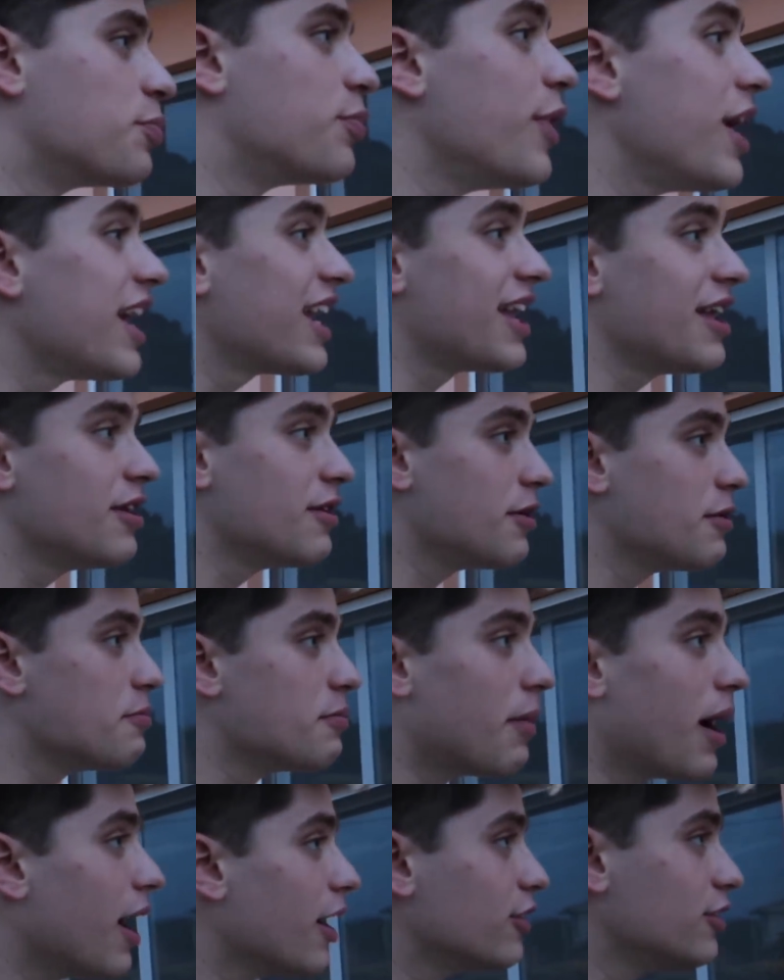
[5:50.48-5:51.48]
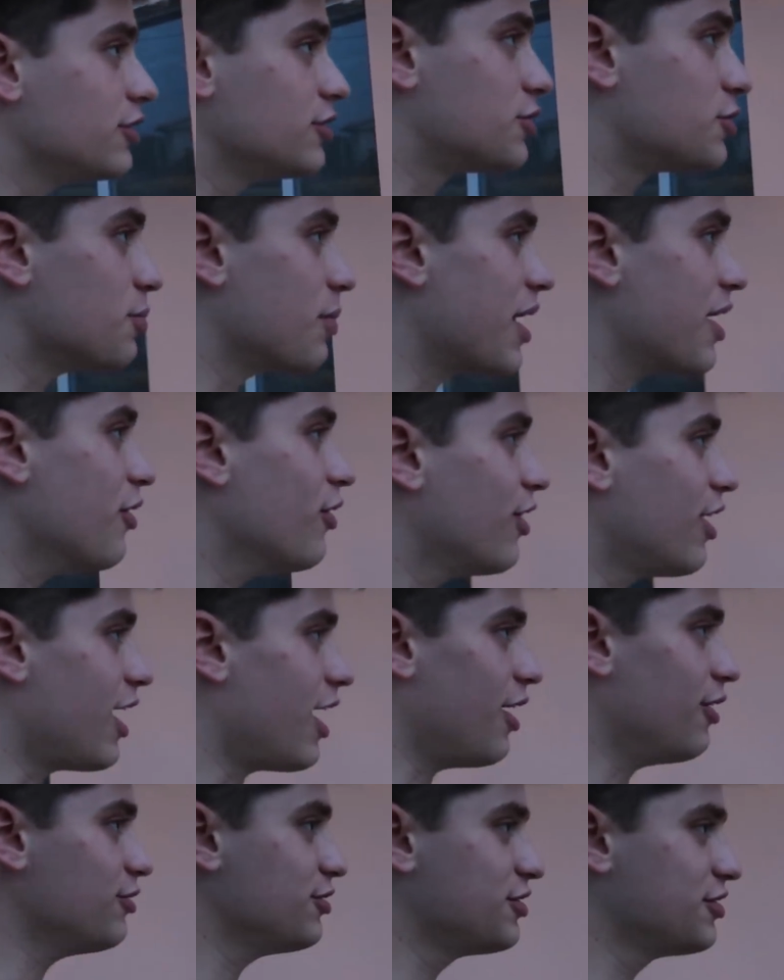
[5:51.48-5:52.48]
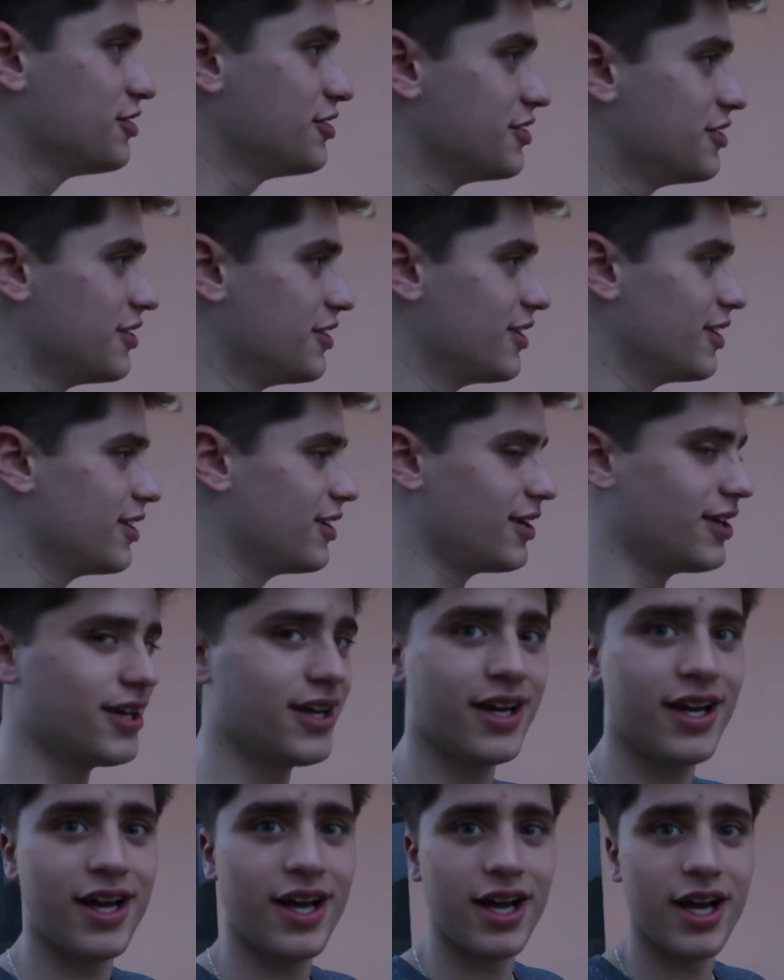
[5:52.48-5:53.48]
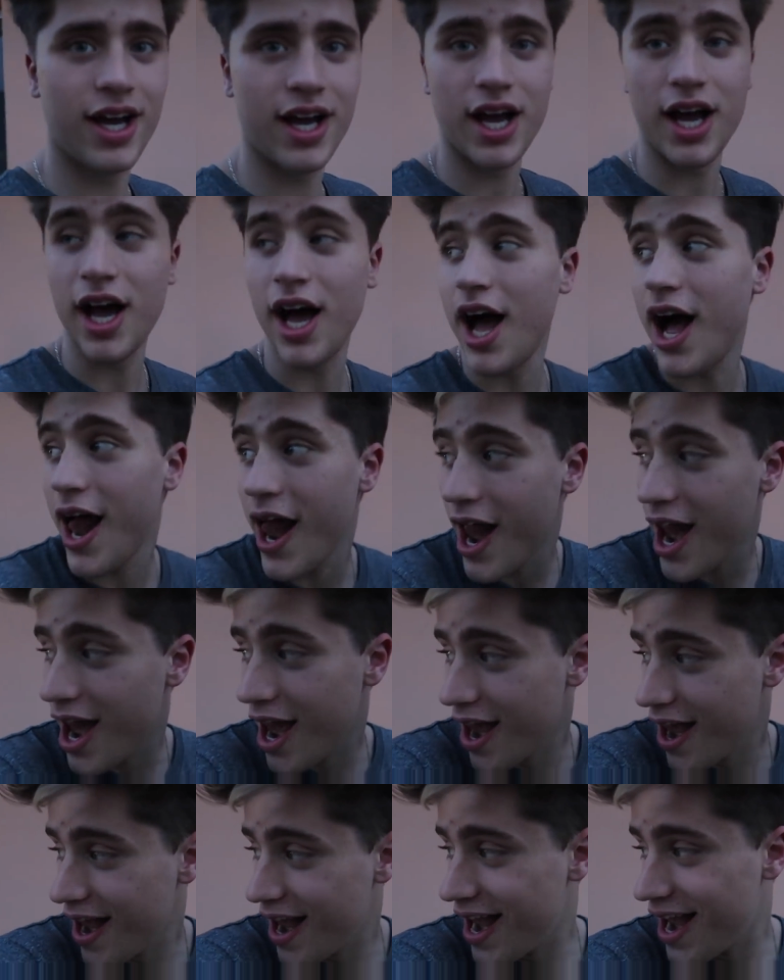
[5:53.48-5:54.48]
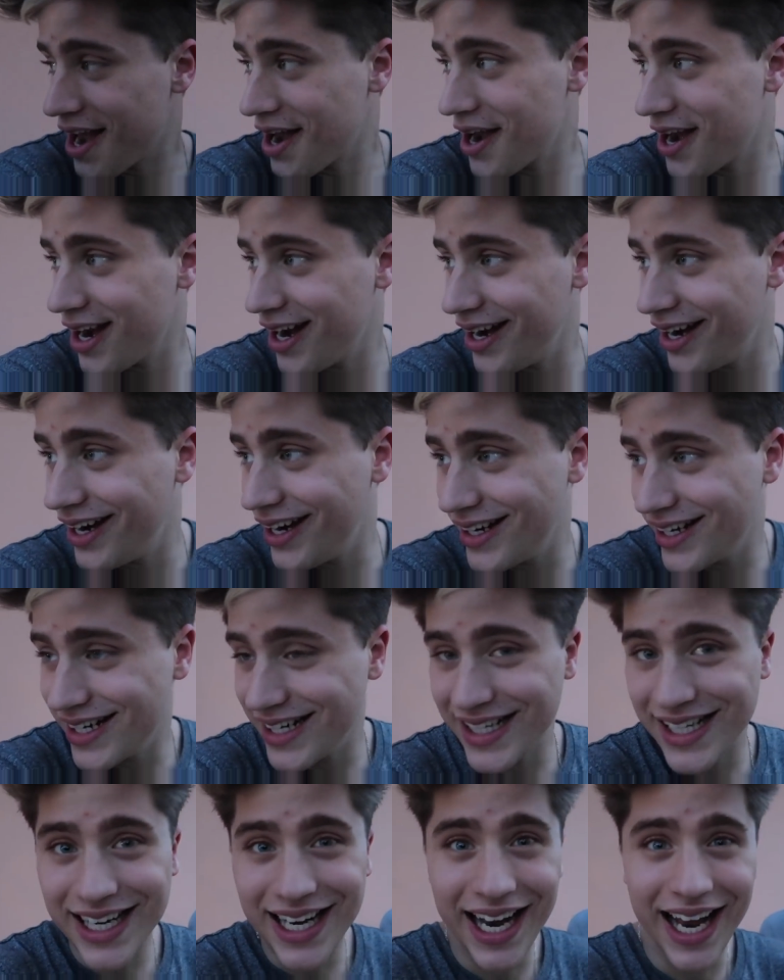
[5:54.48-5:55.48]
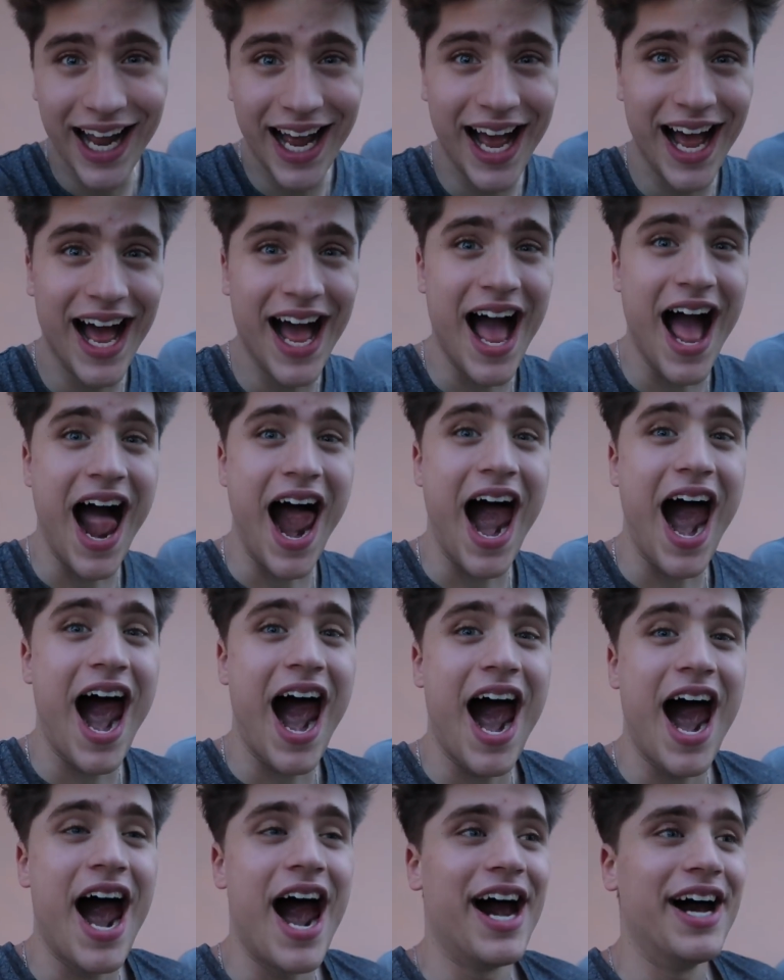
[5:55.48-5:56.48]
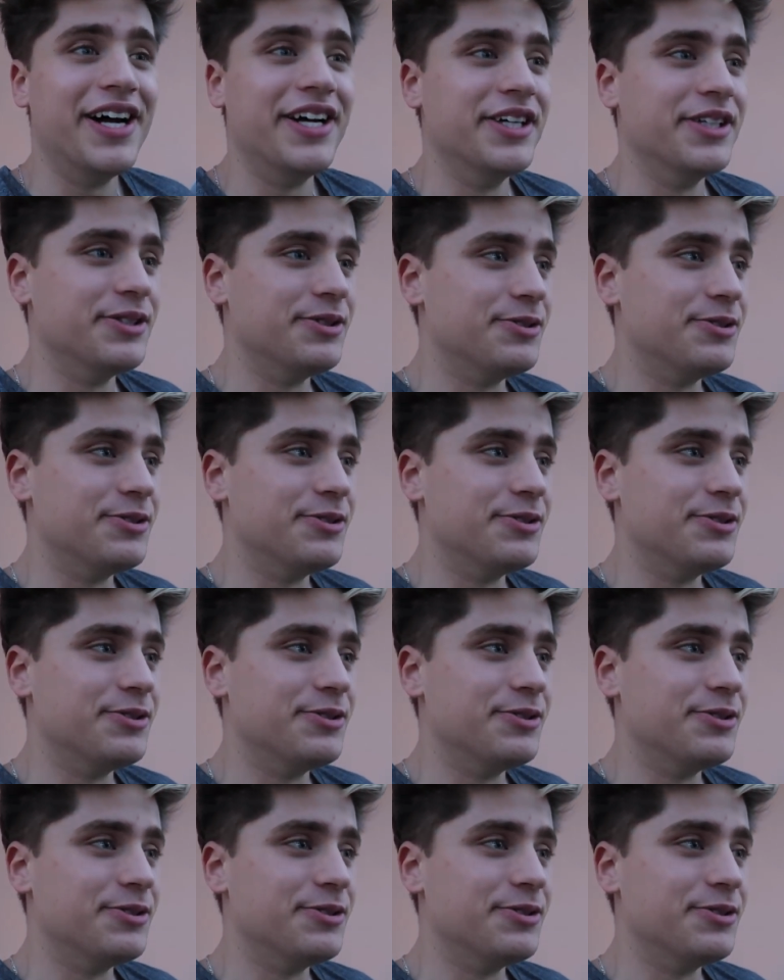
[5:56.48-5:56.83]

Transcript: to break in, in my, into my own house? Yeah. I want I want to see it inside. I want to see how it is.